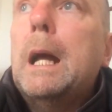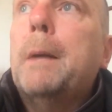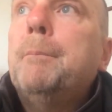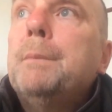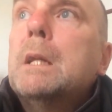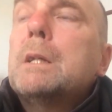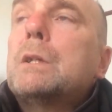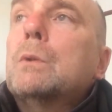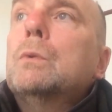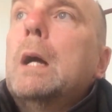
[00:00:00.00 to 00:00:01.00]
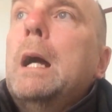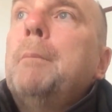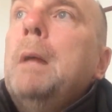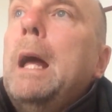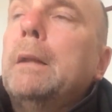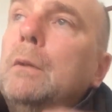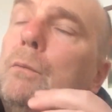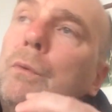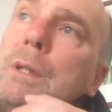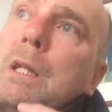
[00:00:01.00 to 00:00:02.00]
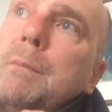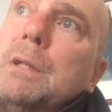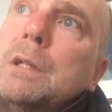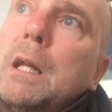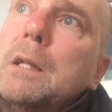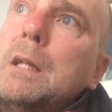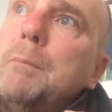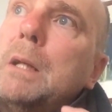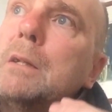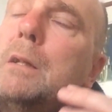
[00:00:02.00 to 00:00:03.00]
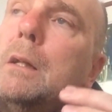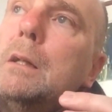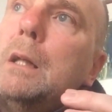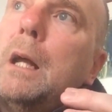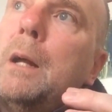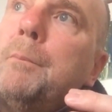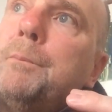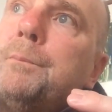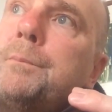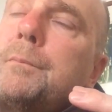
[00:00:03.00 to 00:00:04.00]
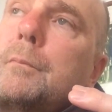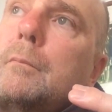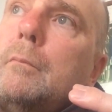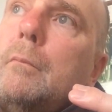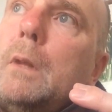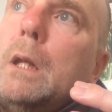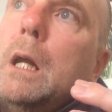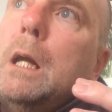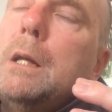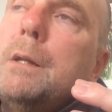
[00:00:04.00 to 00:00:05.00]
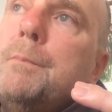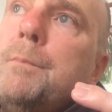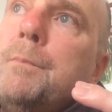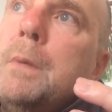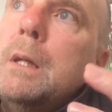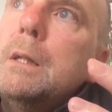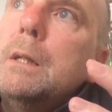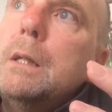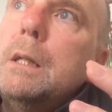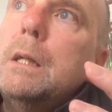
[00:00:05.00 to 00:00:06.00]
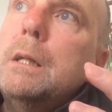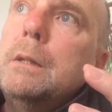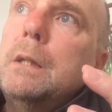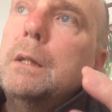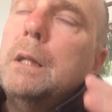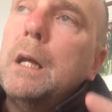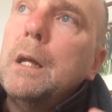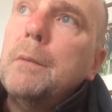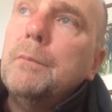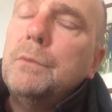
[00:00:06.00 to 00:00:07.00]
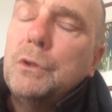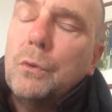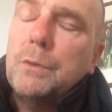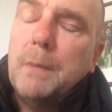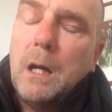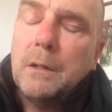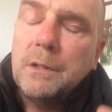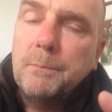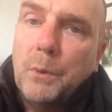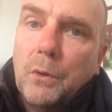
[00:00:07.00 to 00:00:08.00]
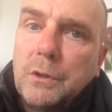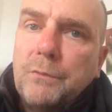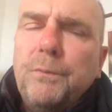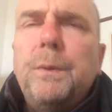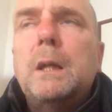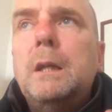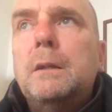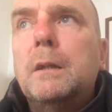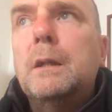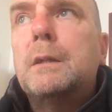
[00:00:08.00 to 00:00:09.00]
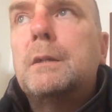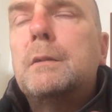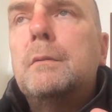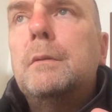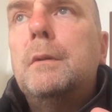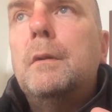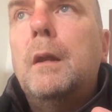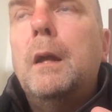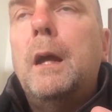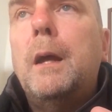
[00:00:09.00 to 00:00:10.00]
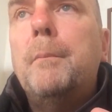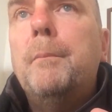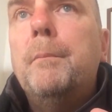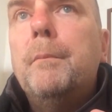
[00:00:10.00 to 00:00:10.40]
Um, so, um, and the, the reason I mention that is that because um, um, Um, George Martin's books fit into this um,